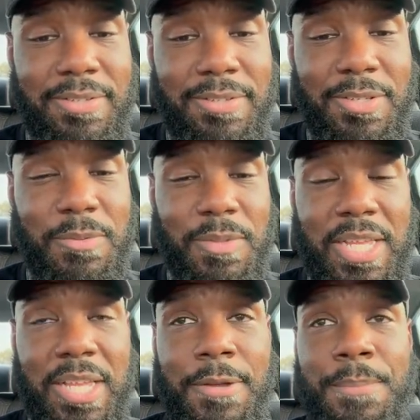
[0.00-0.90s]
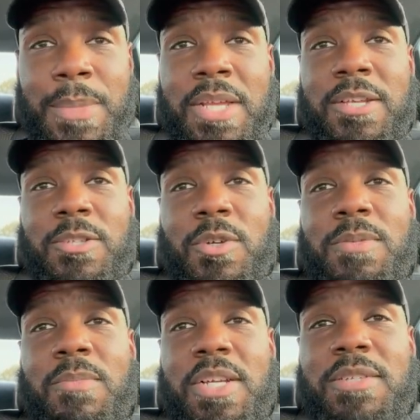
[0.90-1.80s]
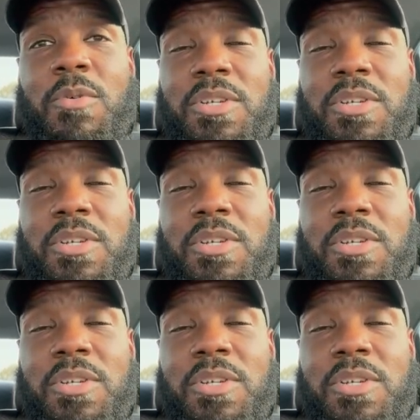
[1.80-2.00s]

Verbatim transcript: See what I'm saying? So it's more, it's more